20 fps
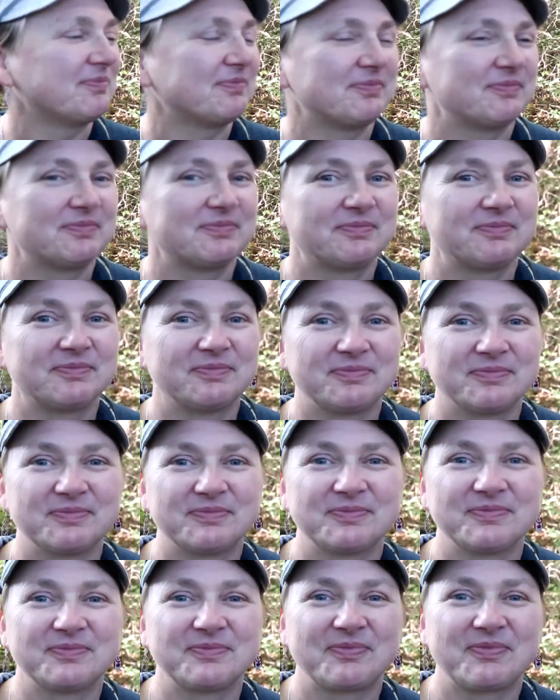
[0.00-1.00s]

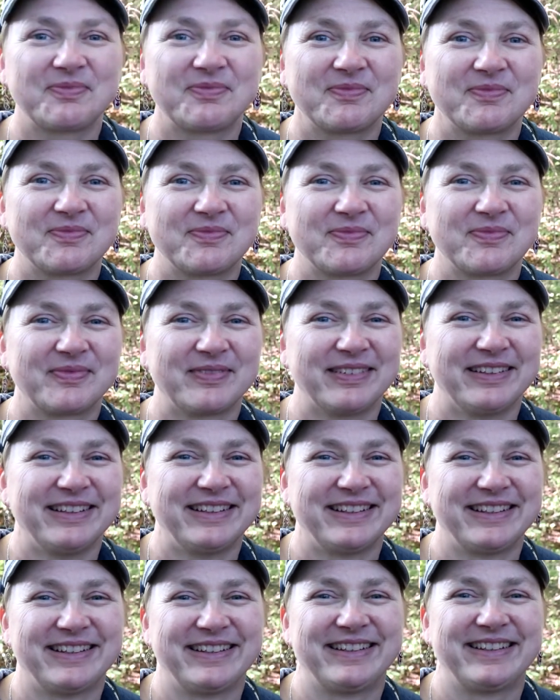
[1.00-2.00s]

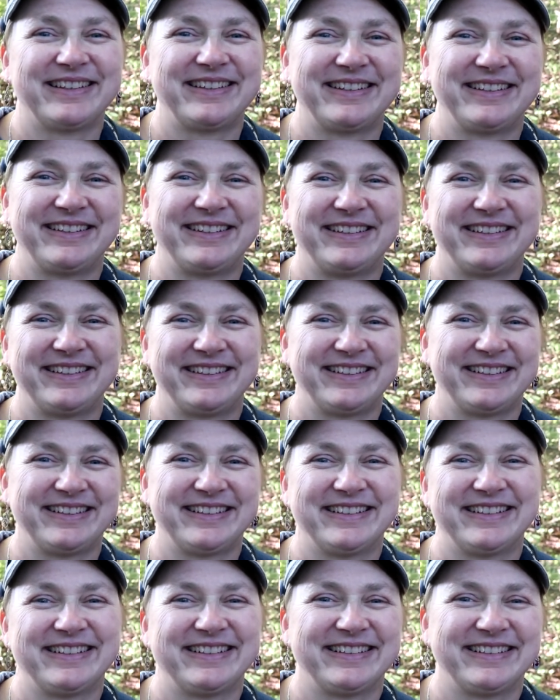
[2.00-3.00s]

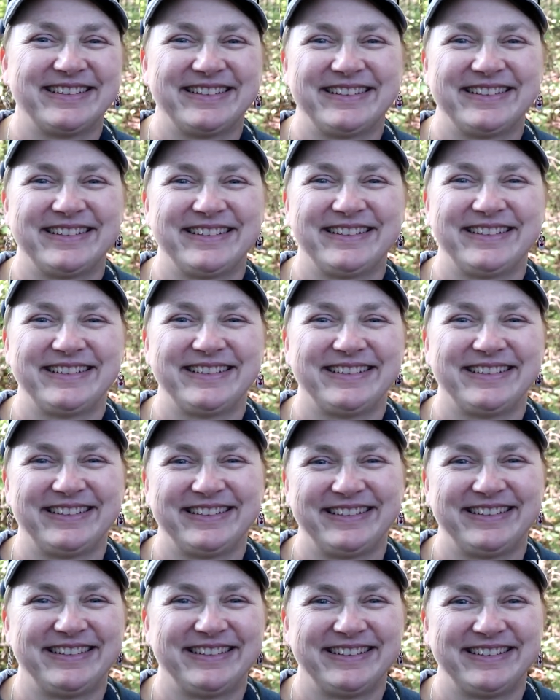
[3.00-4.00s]

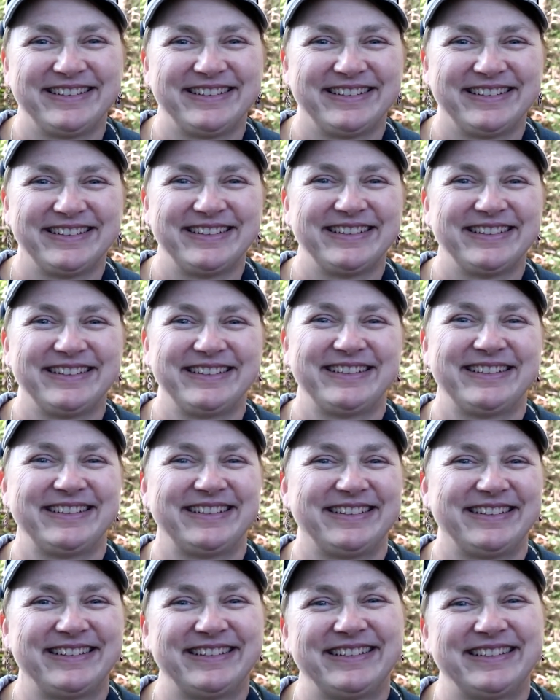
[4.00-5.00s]
[no speech]